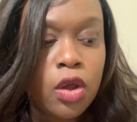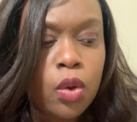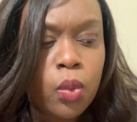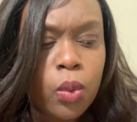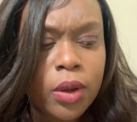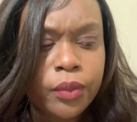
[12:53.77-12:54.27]

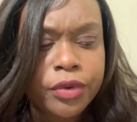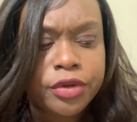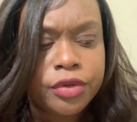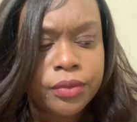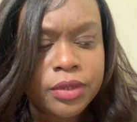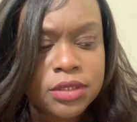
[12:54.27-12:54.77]
what we're
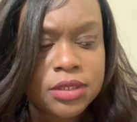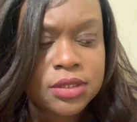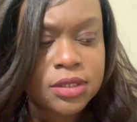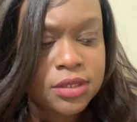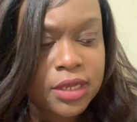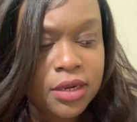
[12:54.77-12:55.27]
doing to
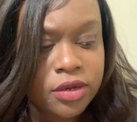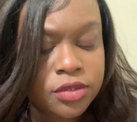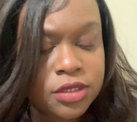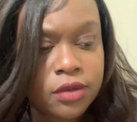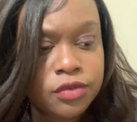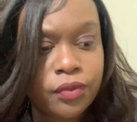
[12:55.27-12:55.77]
sustain
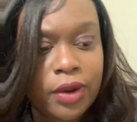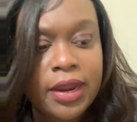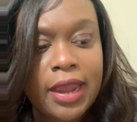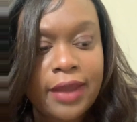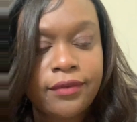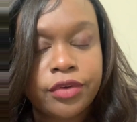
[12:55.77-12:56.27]
ourselves right
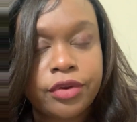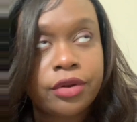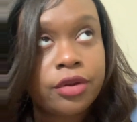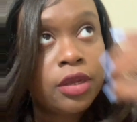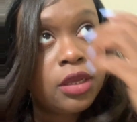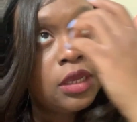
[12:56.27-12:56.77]
after